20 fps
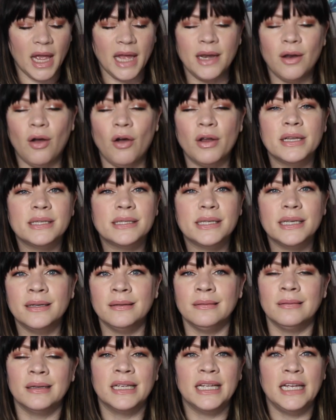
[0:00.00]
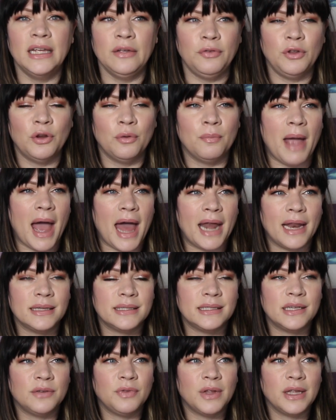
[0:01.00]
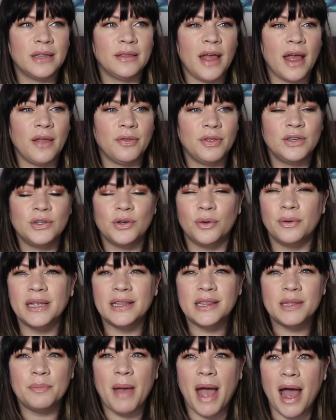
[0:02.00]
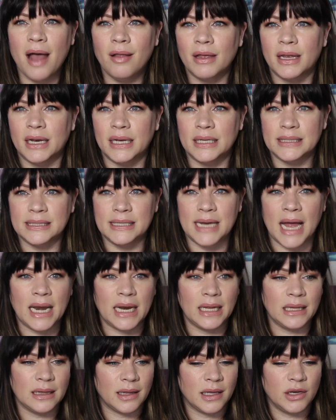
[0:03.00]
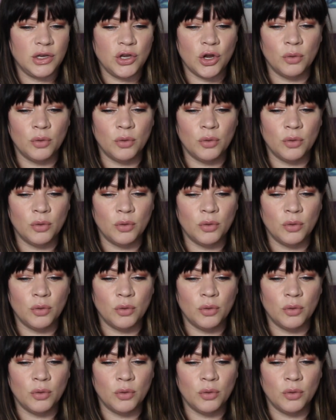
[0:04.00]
And honestly, if you're mad at stuff like that, then don't get the palette. It's not a